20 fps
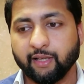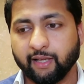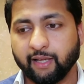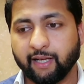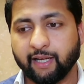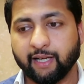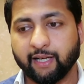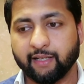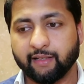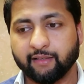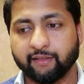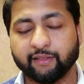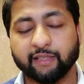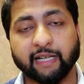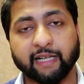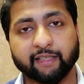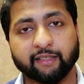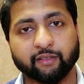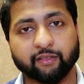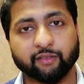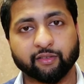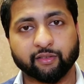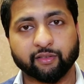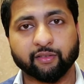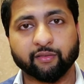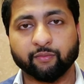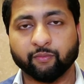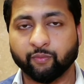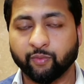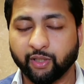And that's
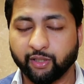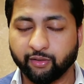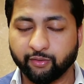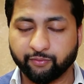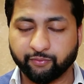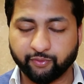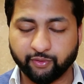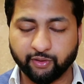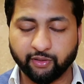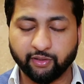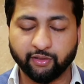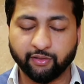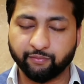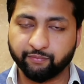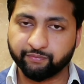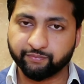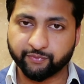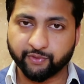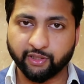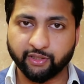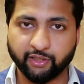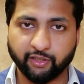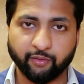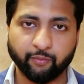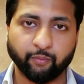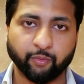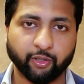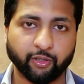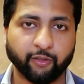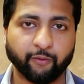one of the other
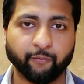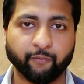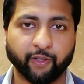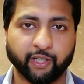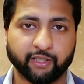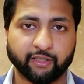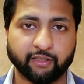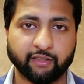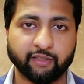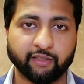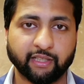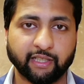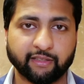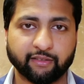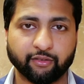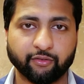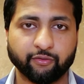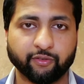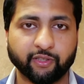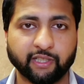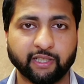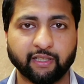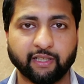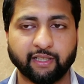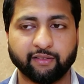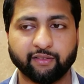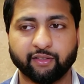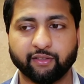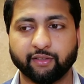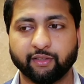important factor that you
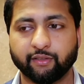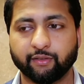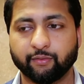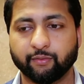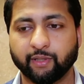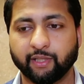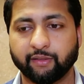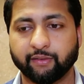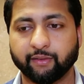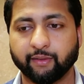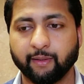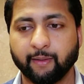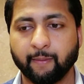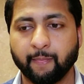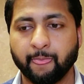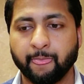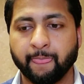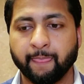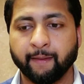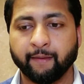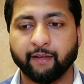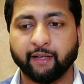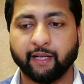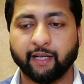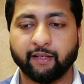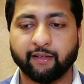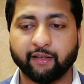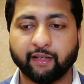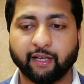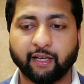realize in the U S.
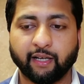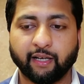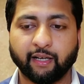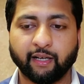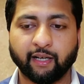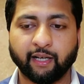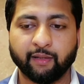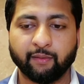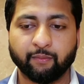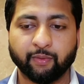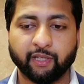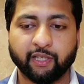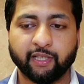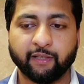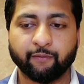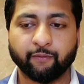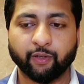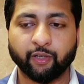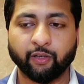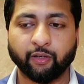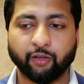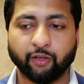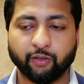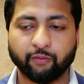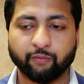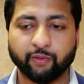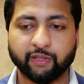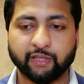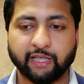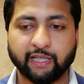And I believe
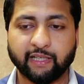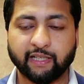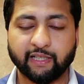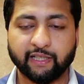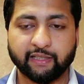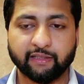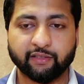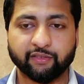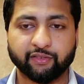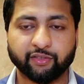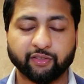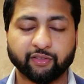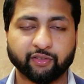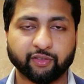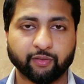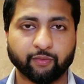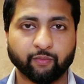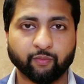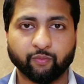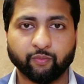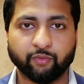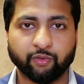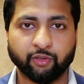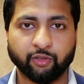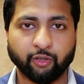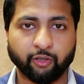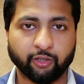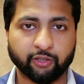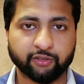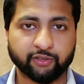along with that legal system,
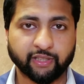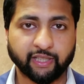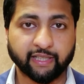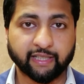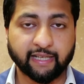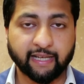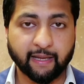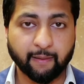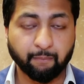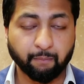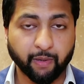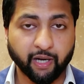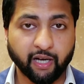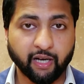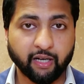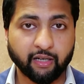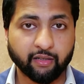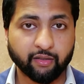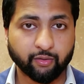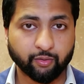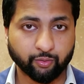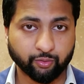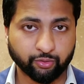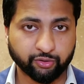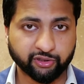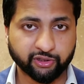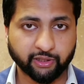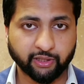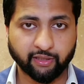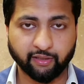laws like HIPAA,
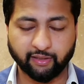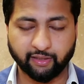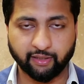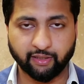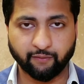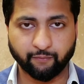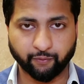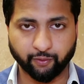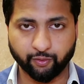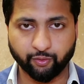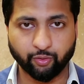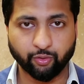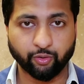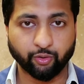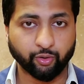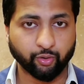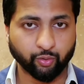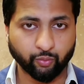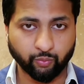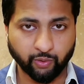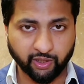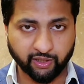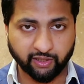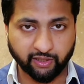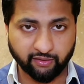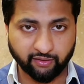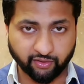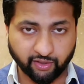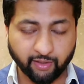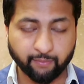OSHA, and if you don't know what
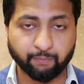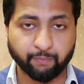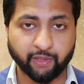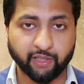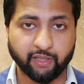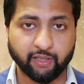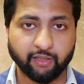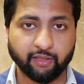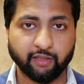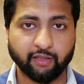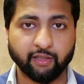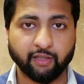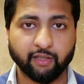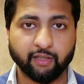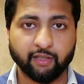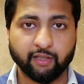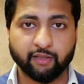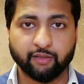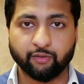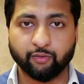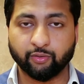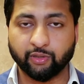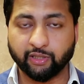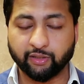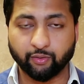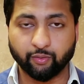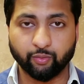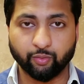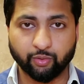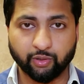is HIPAA, you
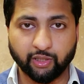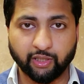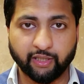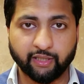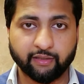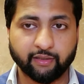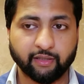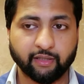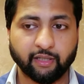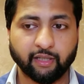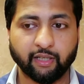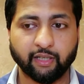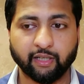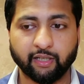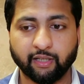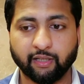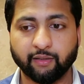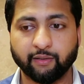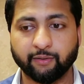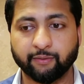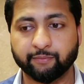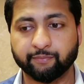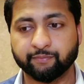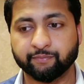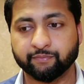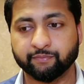can Google it. Uh,